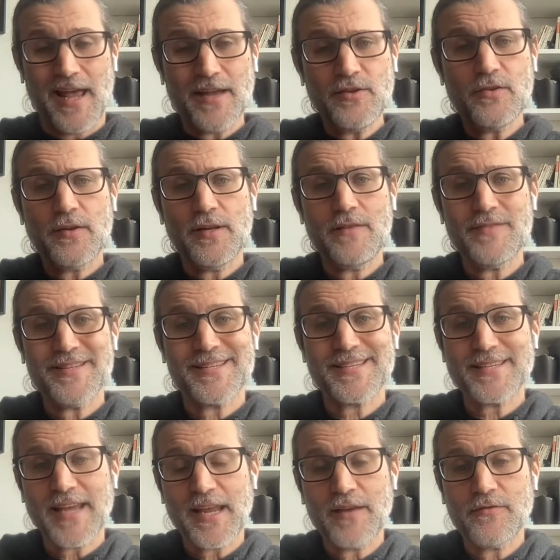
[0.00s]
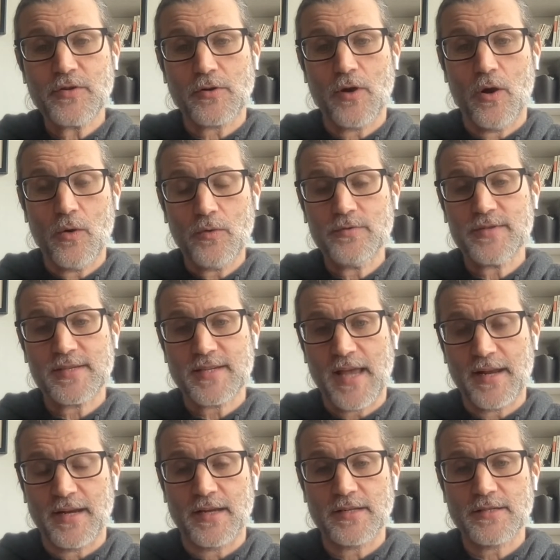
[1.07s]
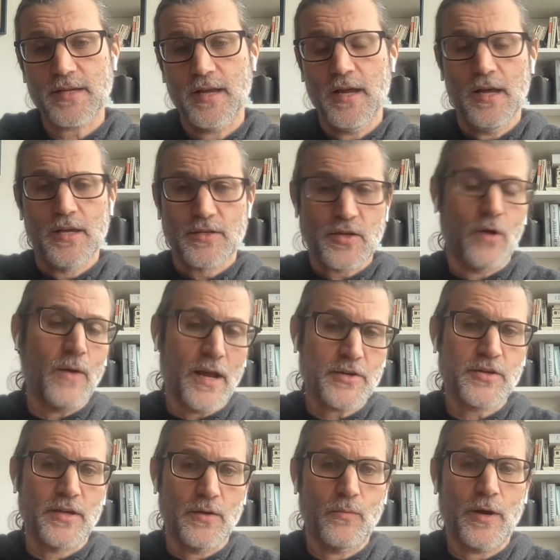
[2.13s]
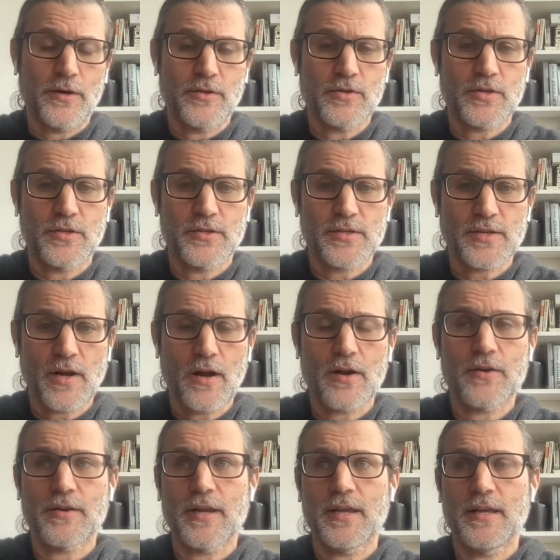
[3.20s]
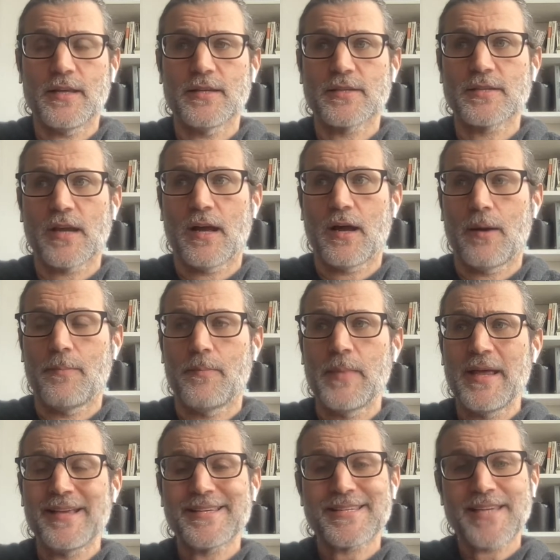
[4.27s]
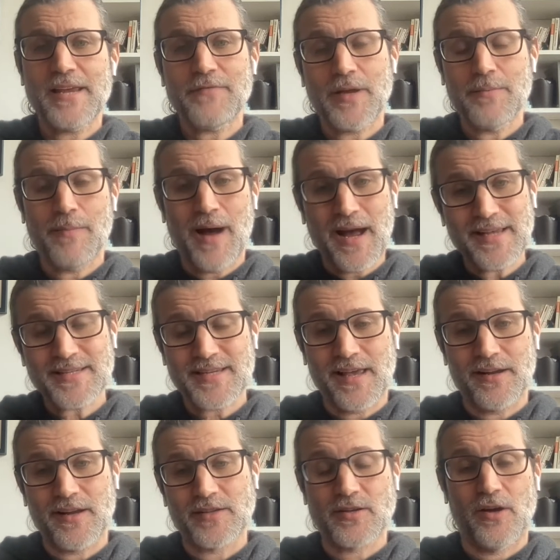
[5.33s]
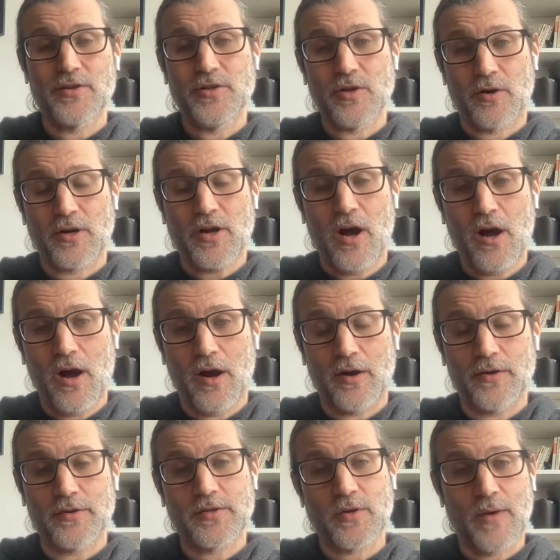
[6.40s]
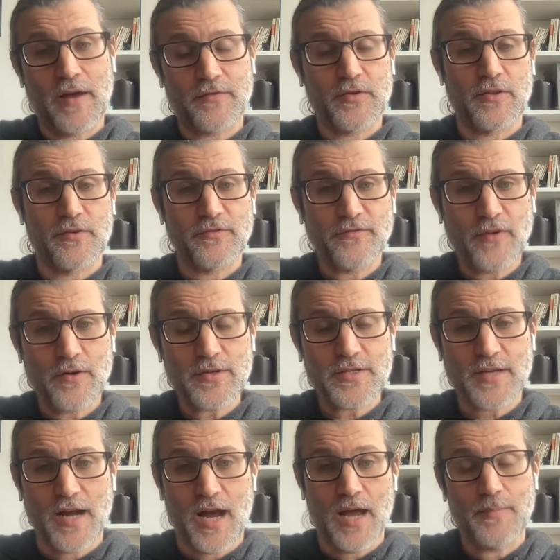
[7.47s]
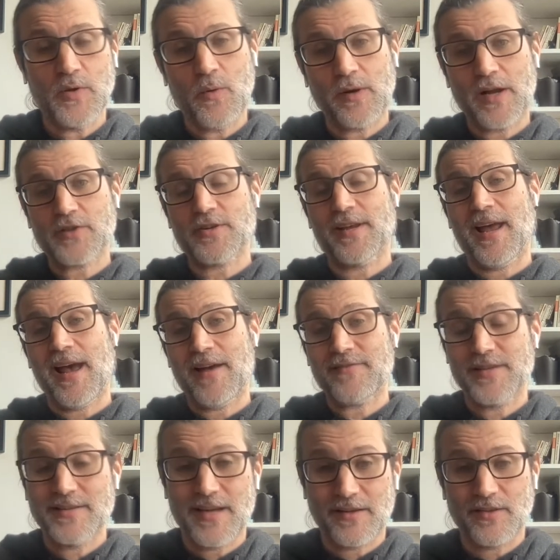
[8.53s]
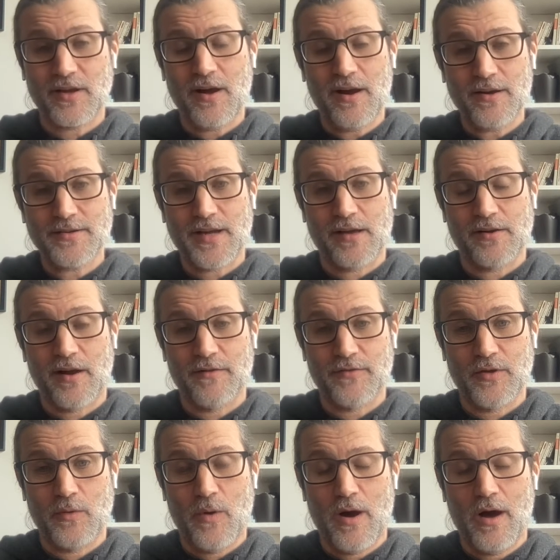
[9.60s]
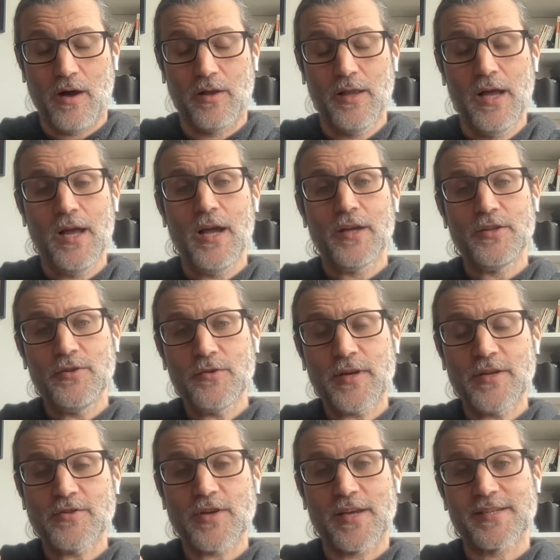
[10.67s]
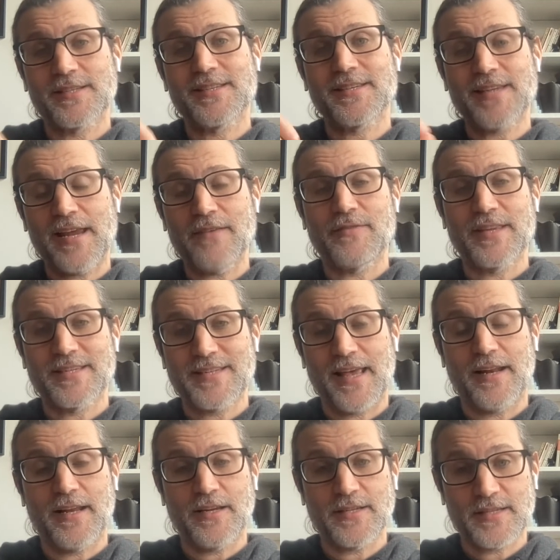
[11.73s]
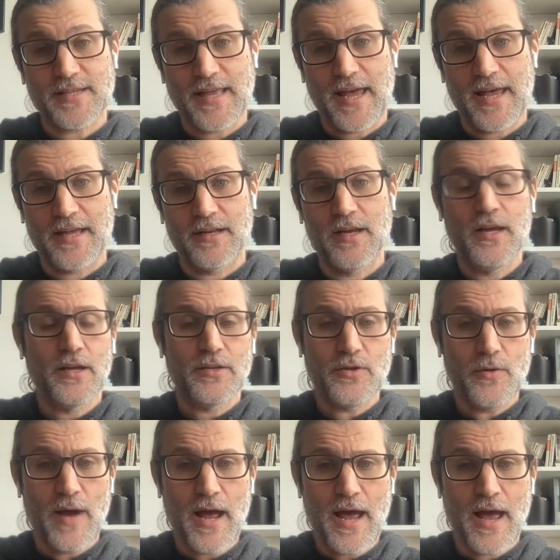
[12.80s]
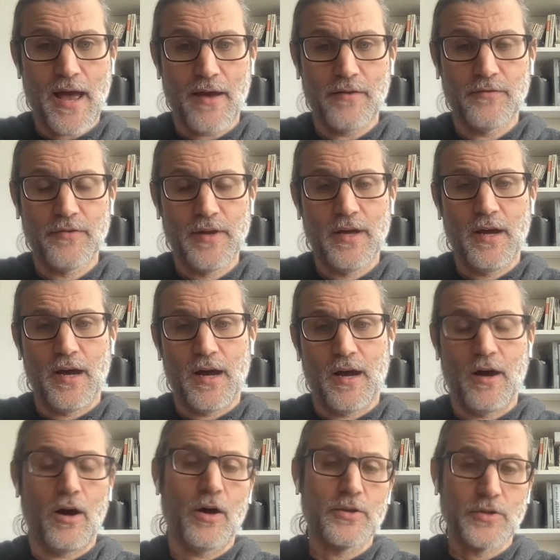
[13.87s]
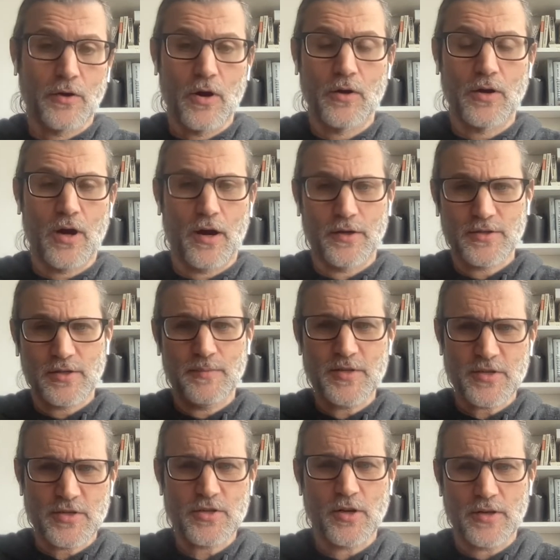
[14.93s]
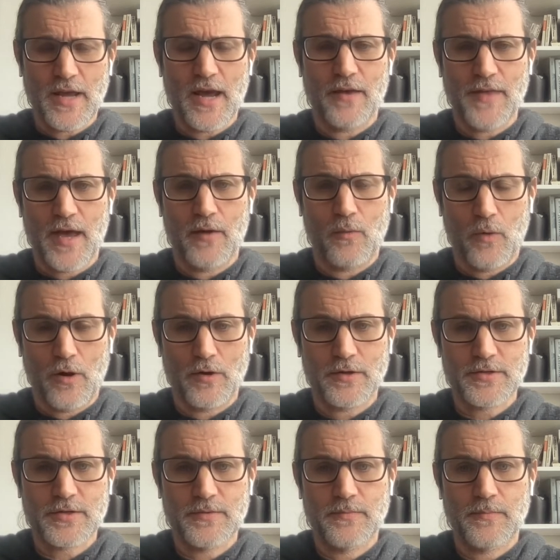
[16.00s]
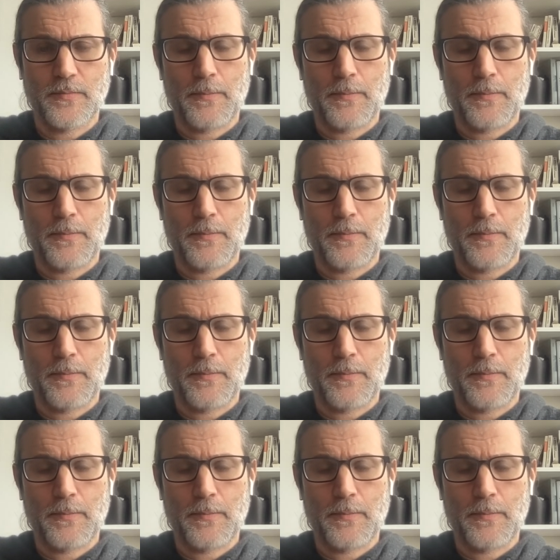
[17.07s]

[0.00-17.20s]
and you can even save your own settings. So actually where you should start is saving my settings on your card. So after the first time, you won't actually have to take the card down off the wall. You can just save the settings that you have on your own card. So let me just show you how that works.